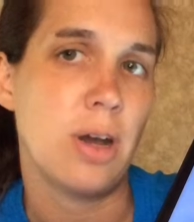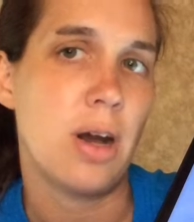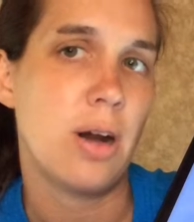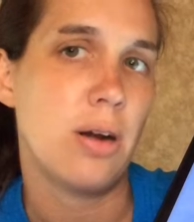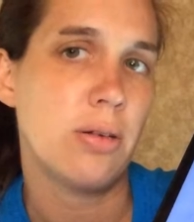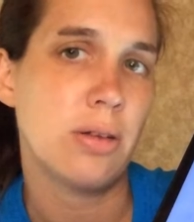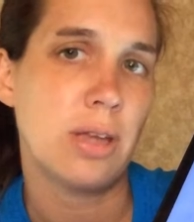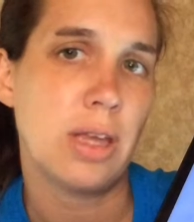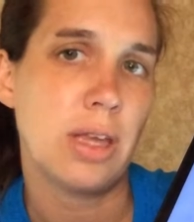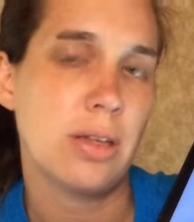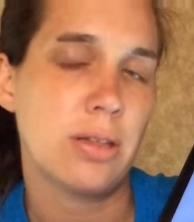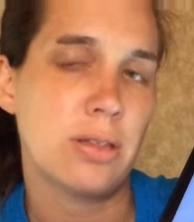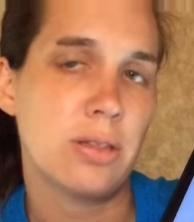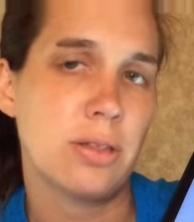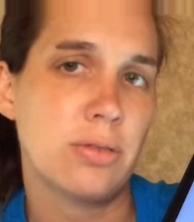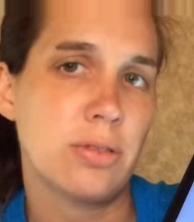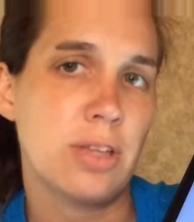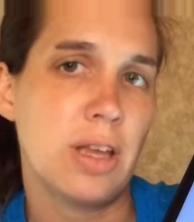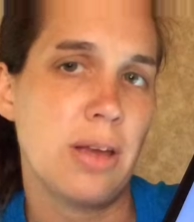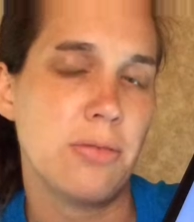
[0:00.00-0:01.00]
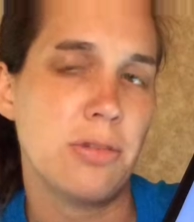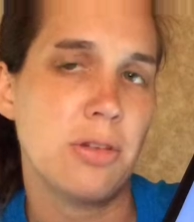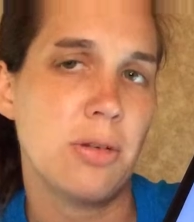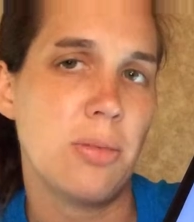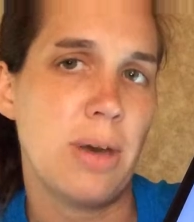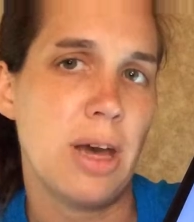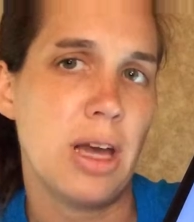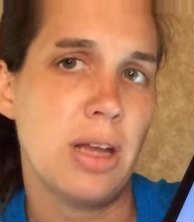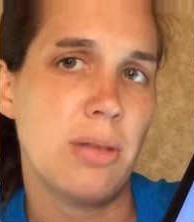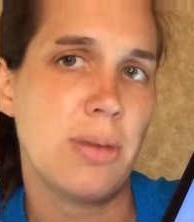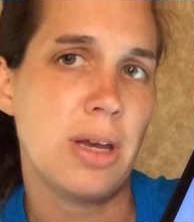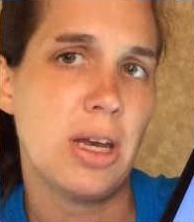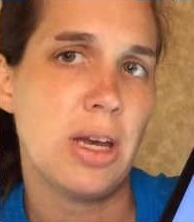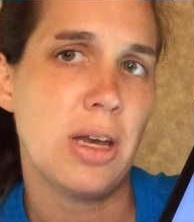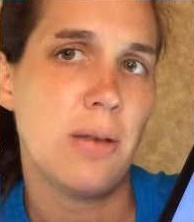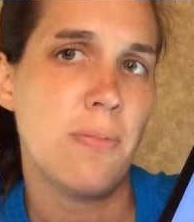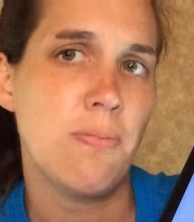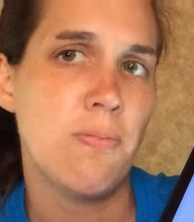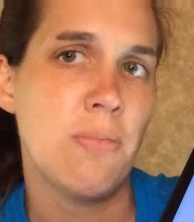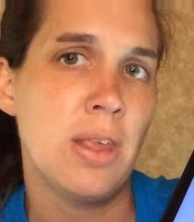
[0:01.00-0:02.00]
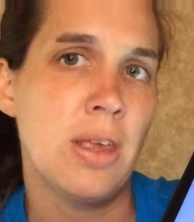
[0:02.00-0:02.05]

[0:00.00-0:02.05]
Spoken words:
all counselors have to abide by.